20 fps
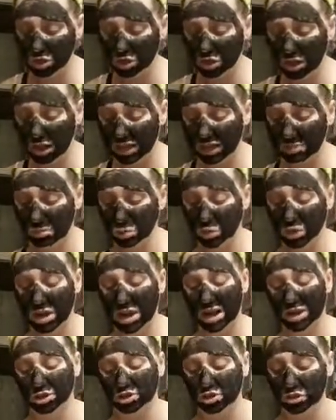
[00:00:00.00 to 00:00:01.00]
to like a more
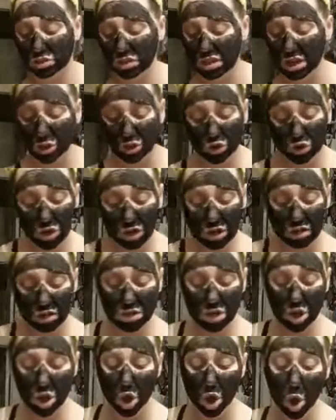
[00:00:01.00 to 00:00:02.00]
natural
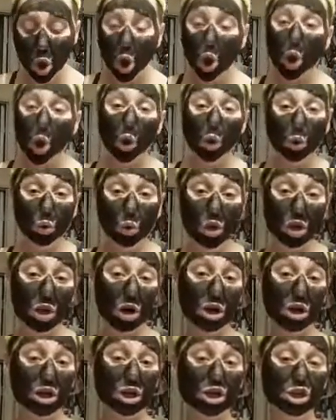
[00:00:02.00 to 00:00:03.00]
deodorant,
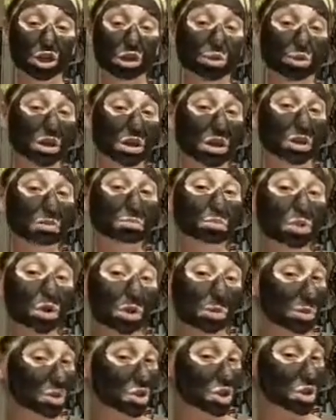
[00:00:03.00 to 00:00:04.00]
or you can pretty much